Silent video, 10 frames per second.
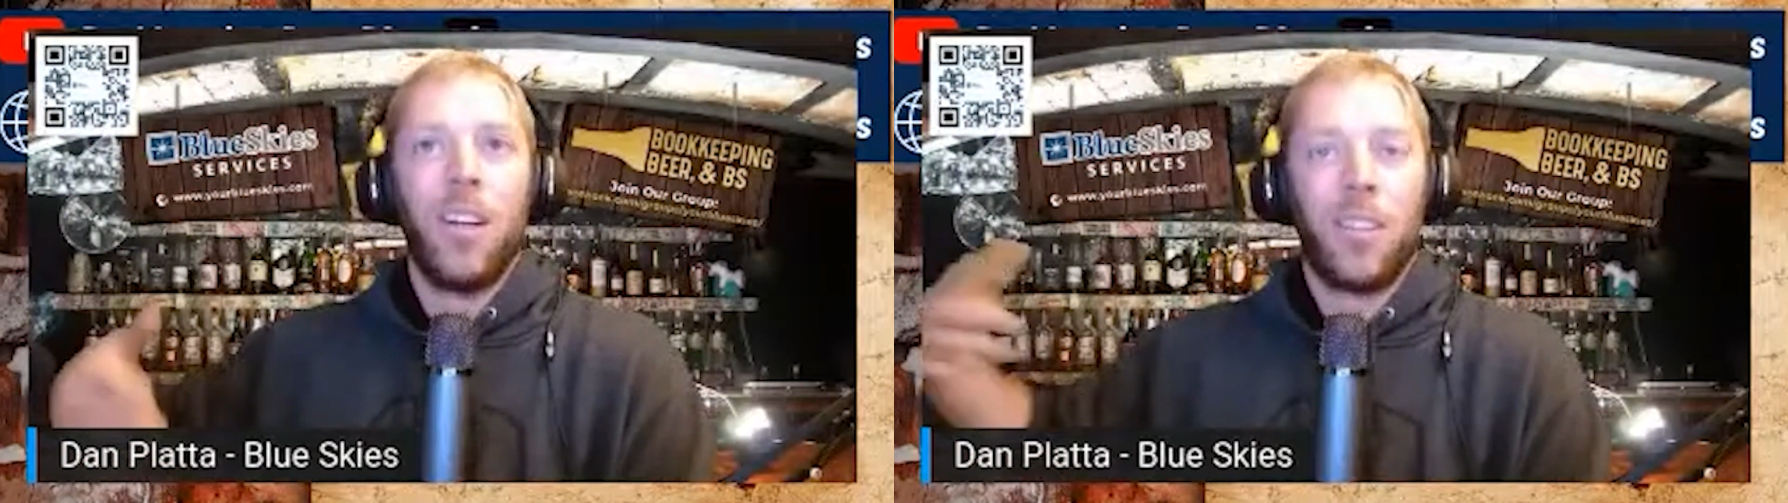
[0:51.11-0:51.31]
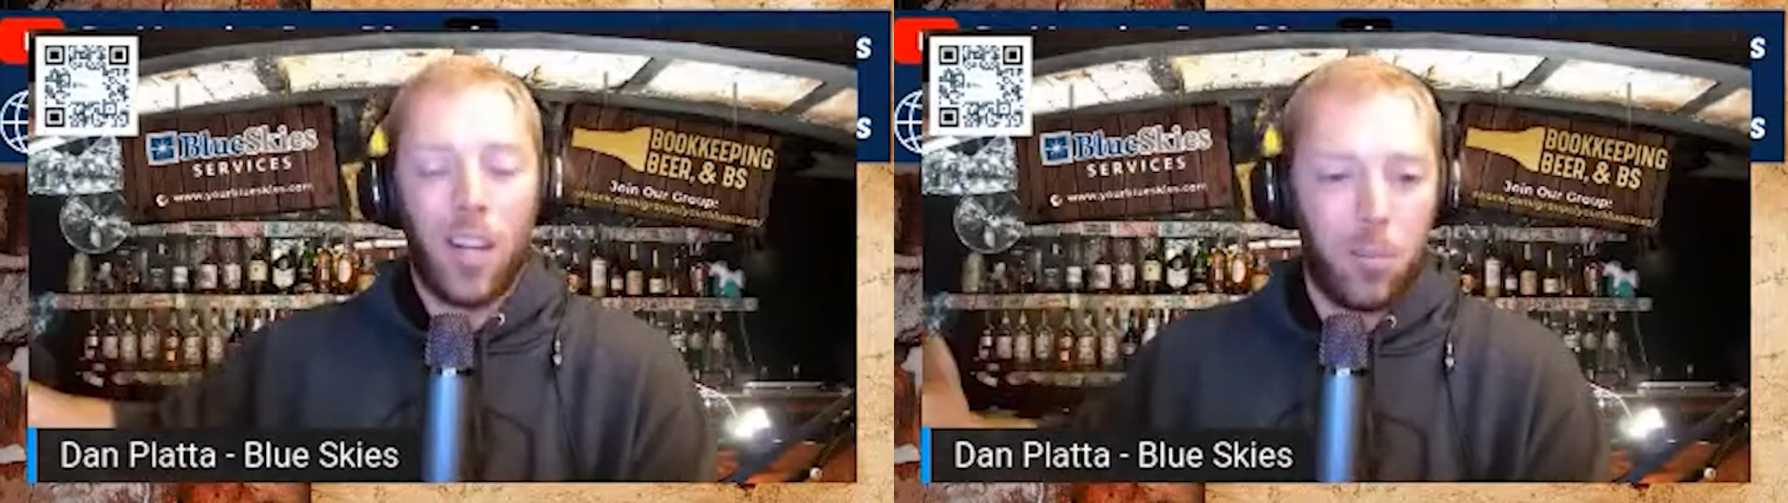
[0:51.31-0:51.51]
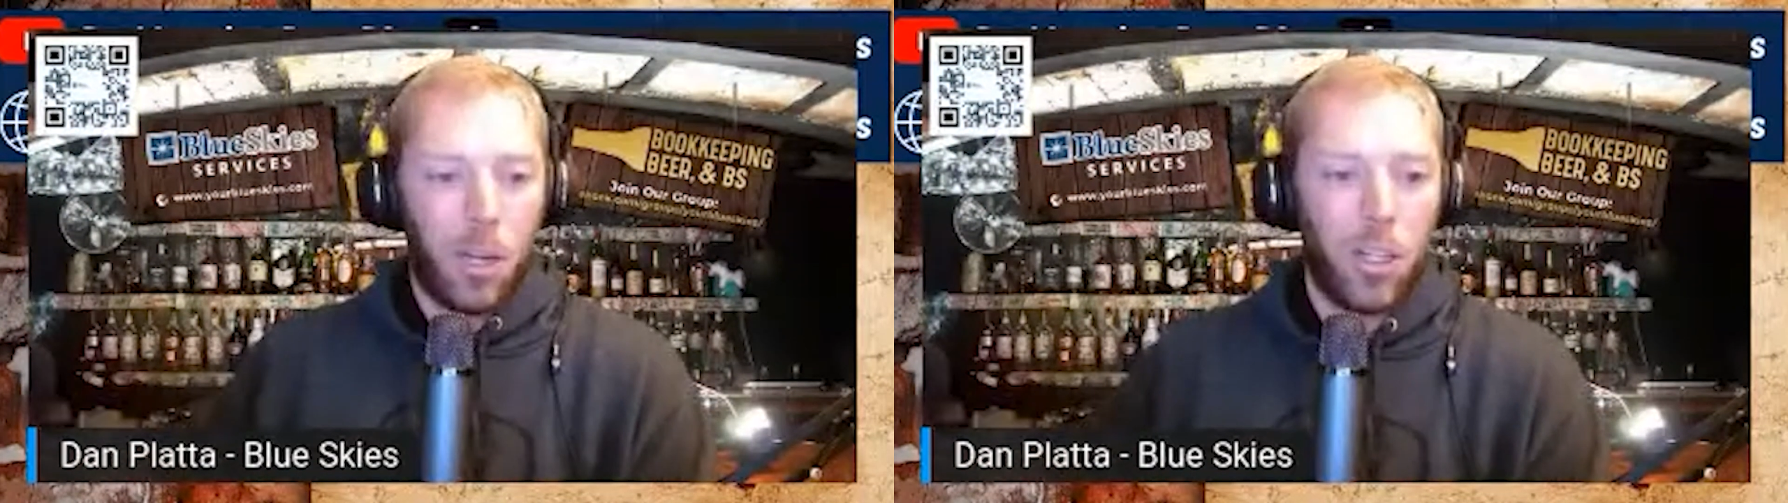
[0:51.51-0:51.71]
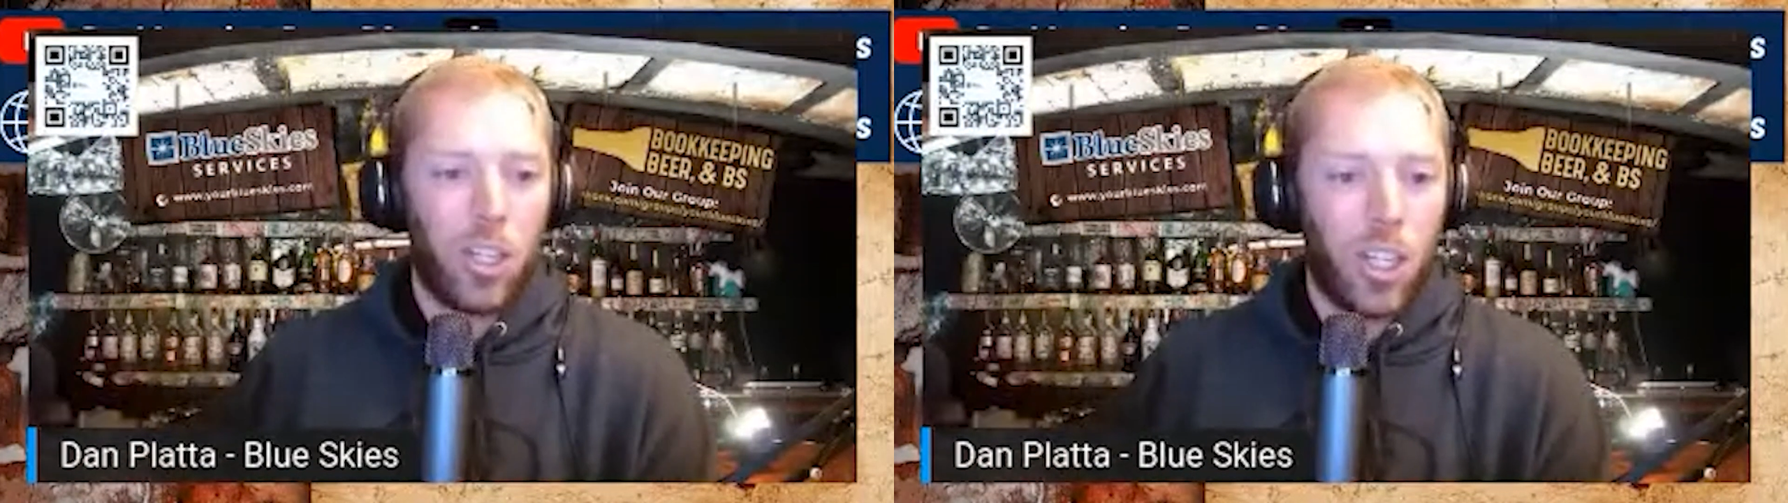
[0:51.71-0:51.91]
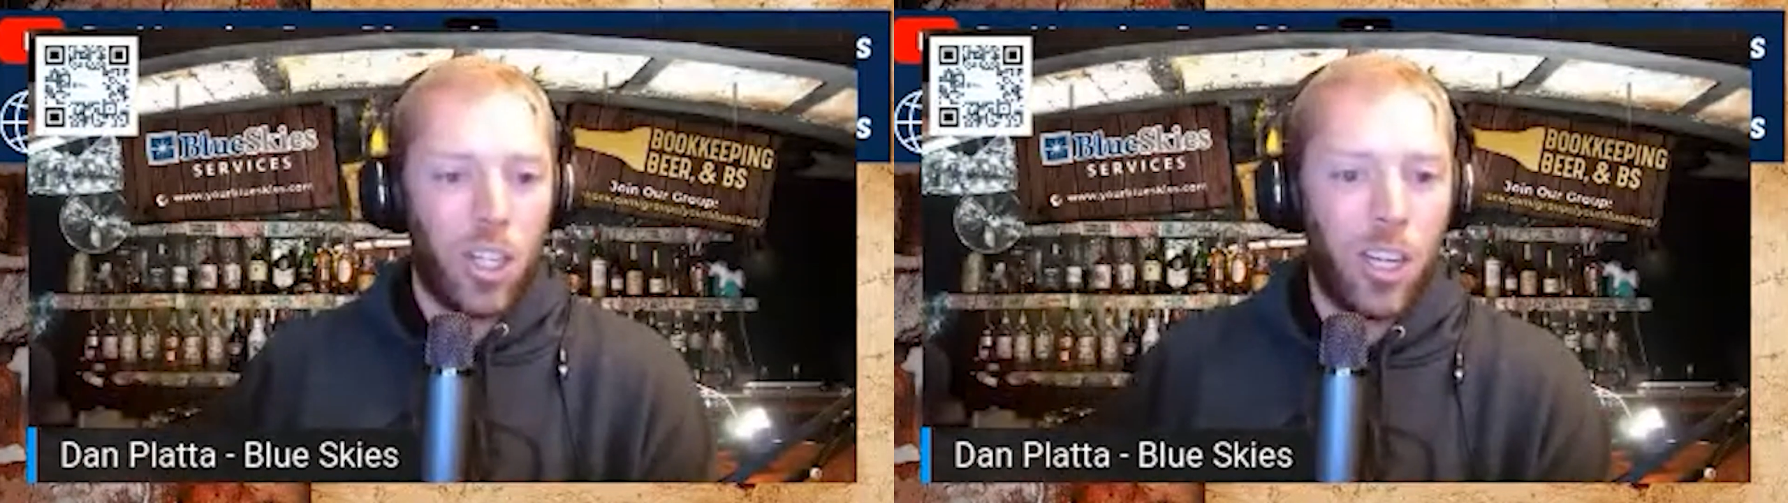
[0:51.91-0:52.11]
Target
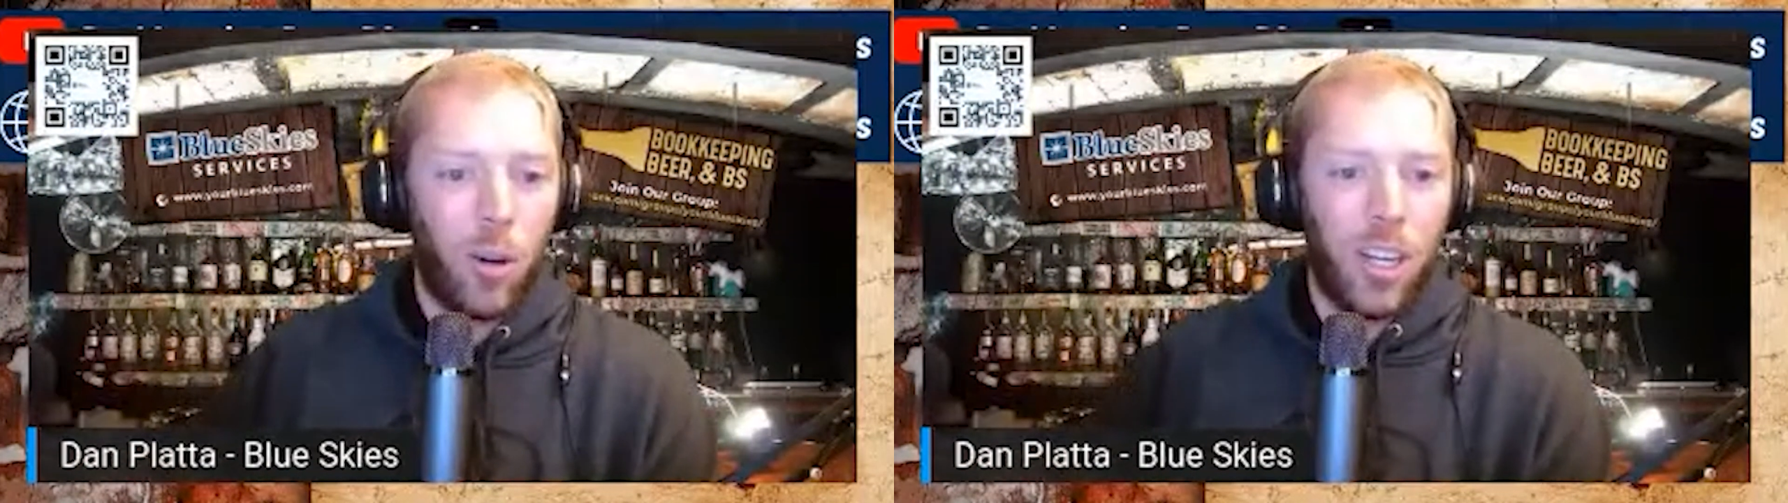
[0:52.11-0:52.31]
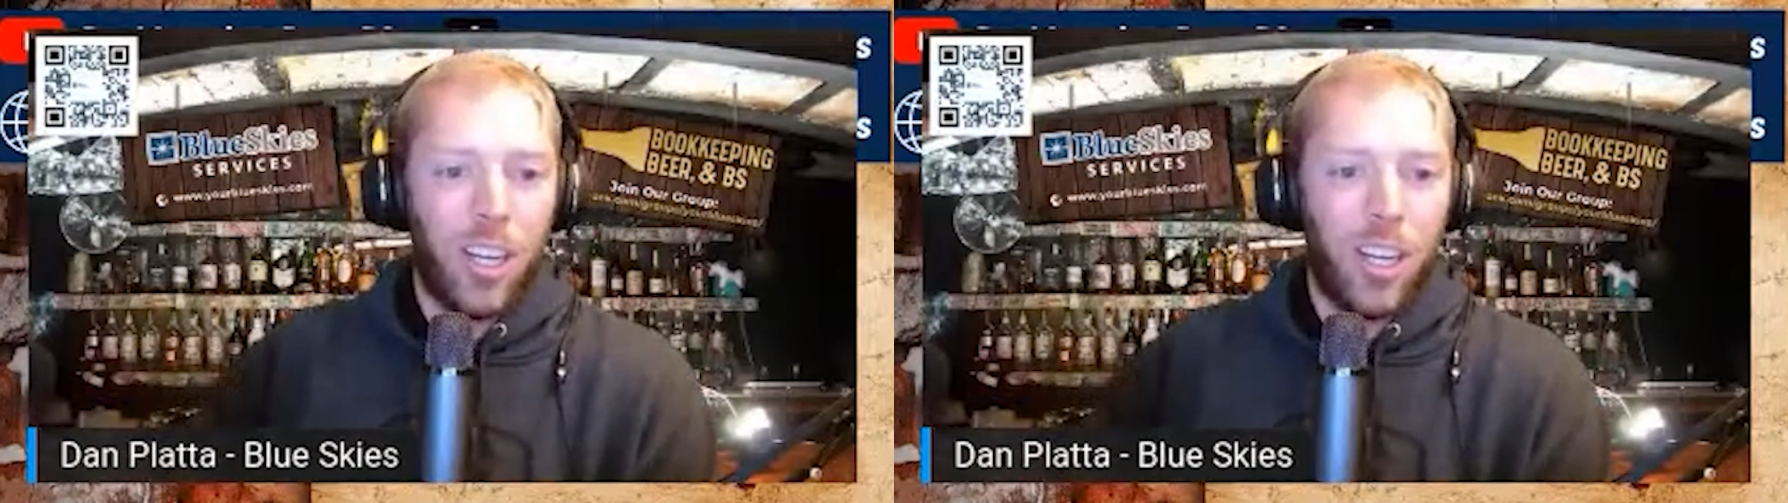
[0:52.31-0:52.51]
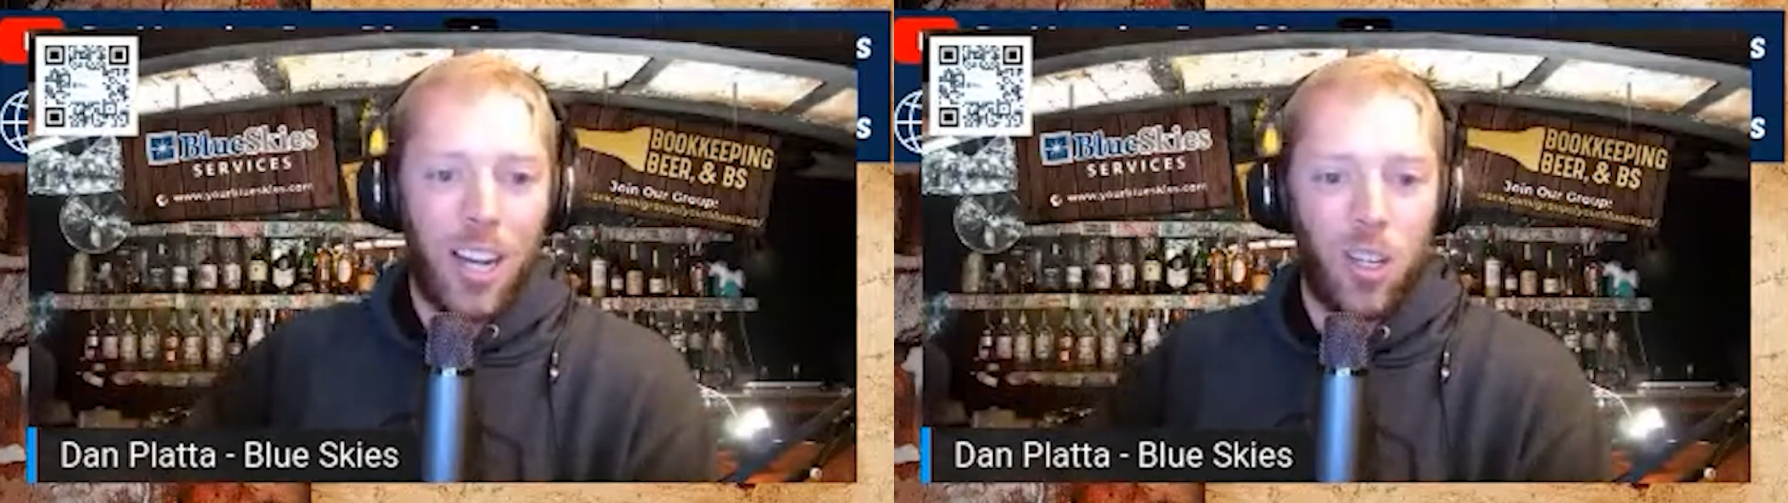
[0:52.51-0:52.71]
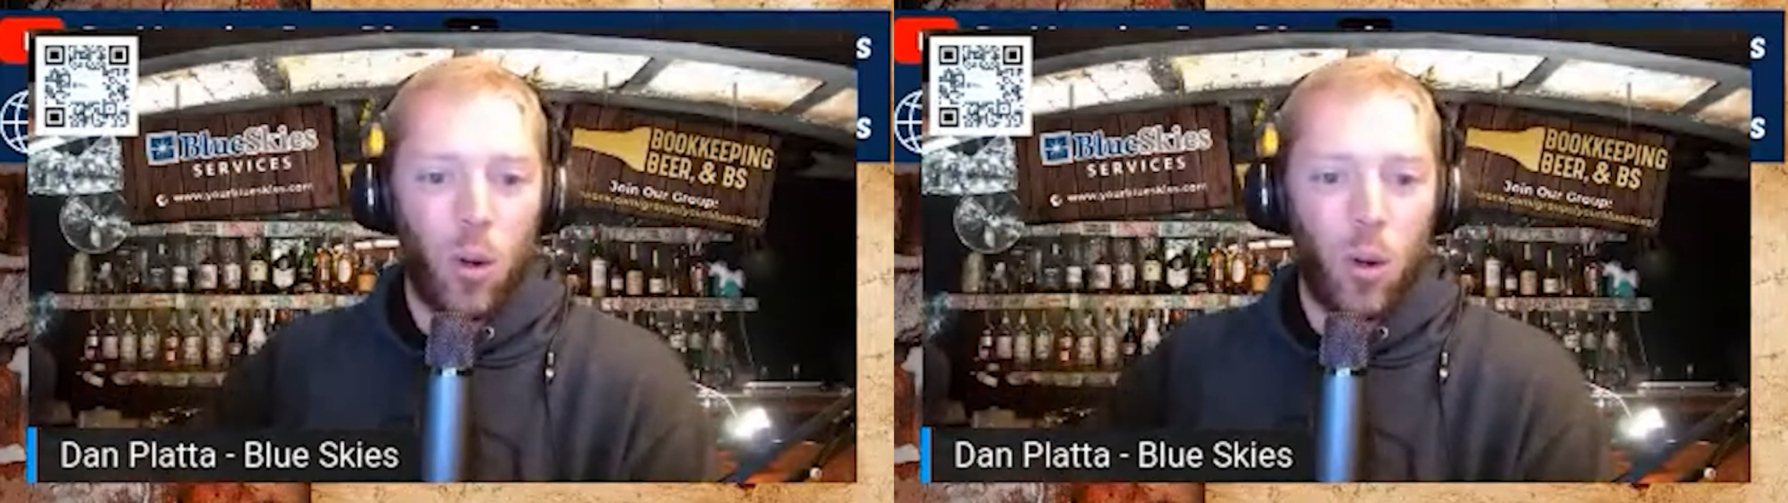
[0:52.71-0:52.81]
budget sheet, go get it on